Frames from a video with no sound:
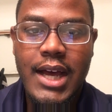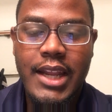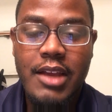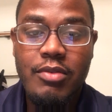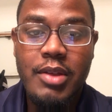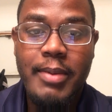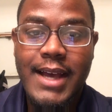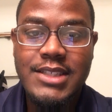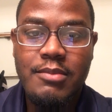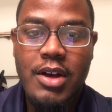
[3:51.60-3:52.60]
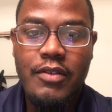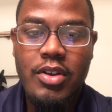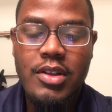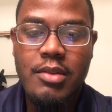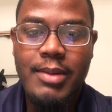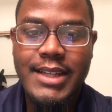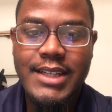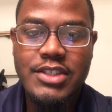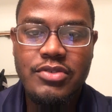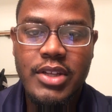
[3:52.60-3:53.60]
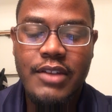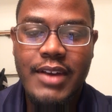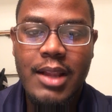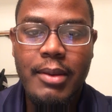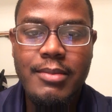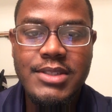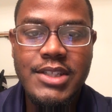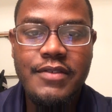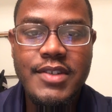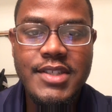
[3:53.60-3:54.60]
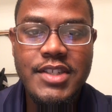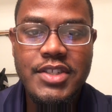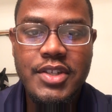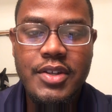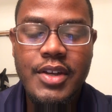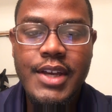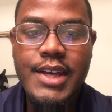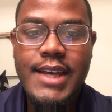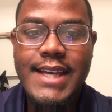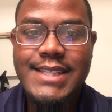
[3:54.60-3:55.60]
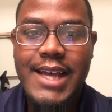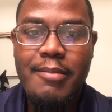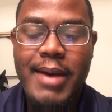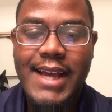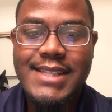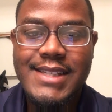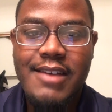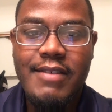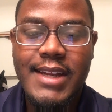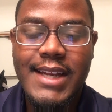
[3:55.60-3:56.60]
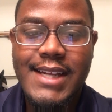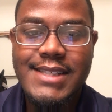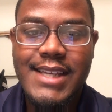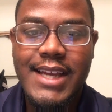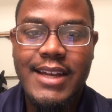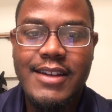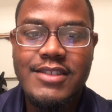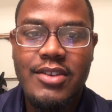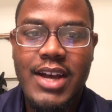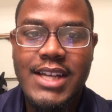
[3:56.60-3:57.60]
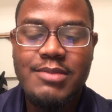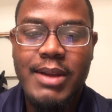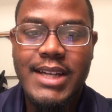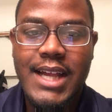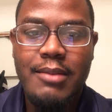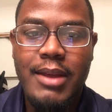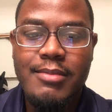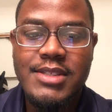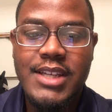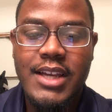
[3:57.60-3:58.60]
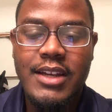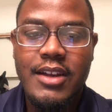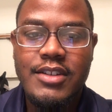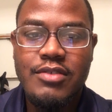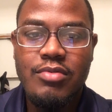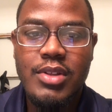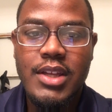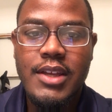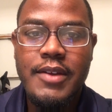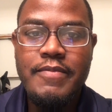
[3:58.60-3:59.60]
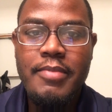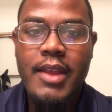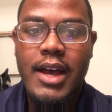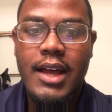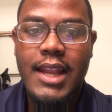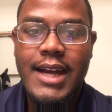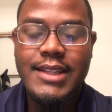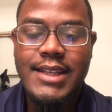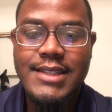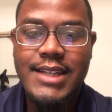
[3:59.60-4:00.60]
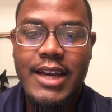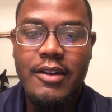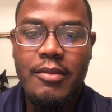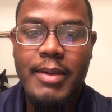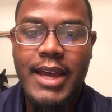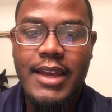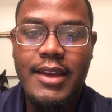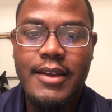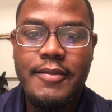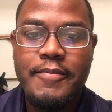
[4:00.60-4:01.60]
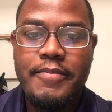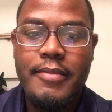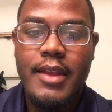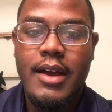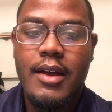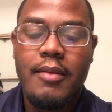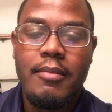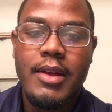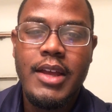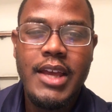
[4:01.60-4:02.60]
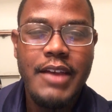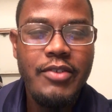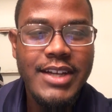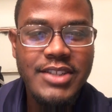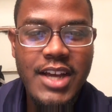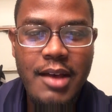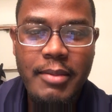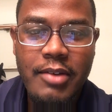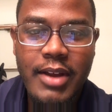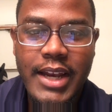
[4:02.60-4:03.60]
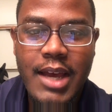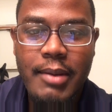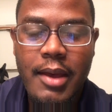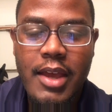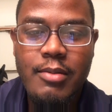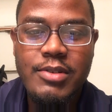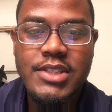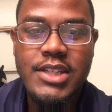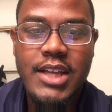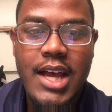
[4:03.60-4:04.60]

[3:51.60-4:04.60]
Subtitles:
They can really pass the ball vertically, but I think the strength of Alabama's defense this year is that back seven and that secondary. So I expect Alabama's secondary to really lock things down on the back end. If you guys are commenting right now, I'm not able to see the